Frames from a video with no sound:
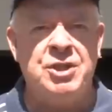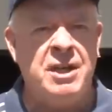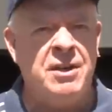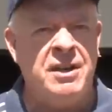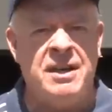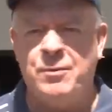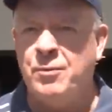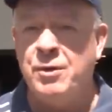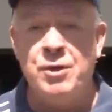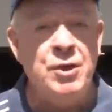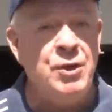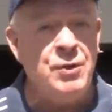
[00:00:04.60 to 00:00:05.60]
Jerry, we're
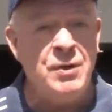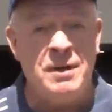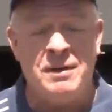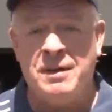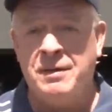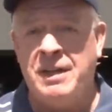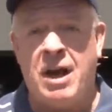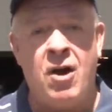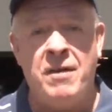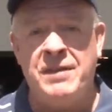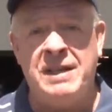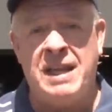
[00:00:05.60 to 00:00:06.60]
new to the
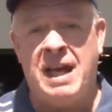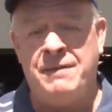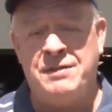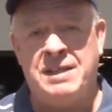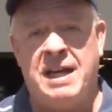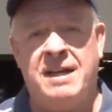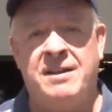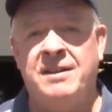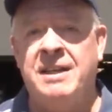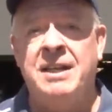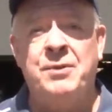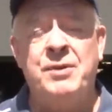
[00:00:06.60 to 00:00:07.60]
R V lifestyle.
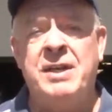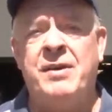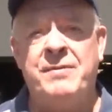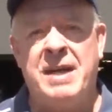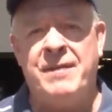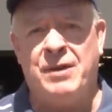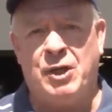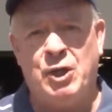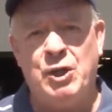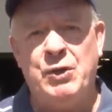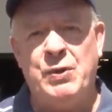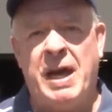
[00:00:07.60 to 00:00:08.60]
We don't even have a
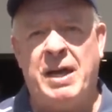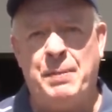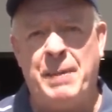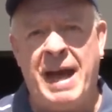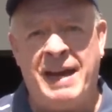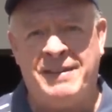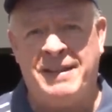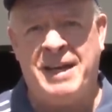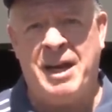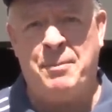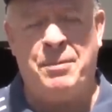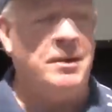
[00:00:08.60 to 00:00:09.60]
clue how to pack the
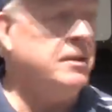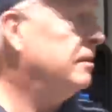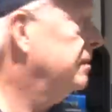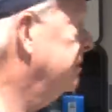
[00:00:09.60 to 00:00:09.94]
camper.